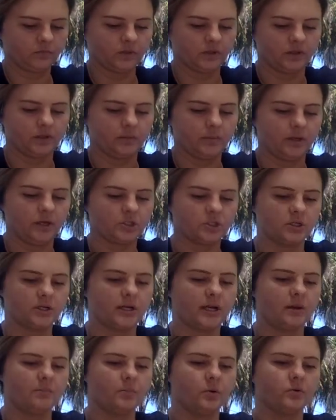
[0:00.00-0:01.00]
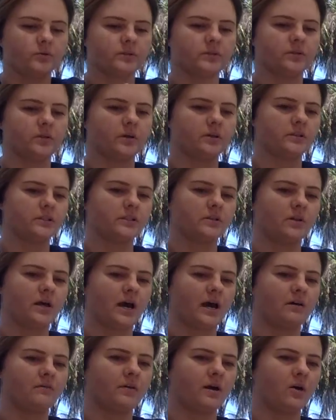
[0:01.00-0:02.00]
and the patient and I both still
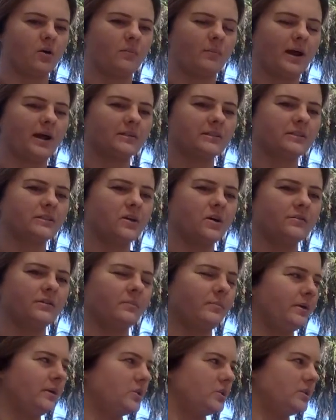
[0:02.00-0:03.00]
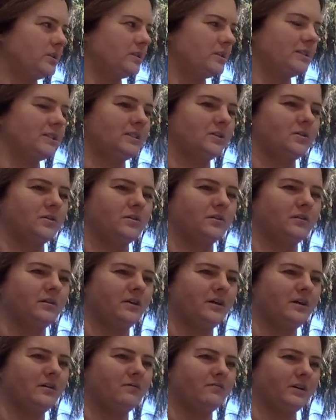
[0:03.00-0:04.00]
have our masks on. The patient is still
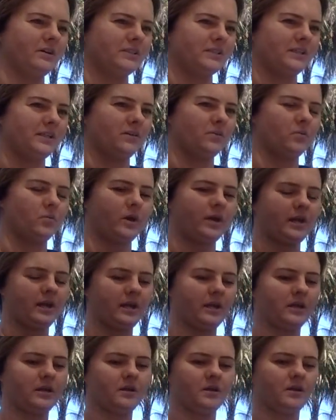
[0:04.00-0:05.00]
facing away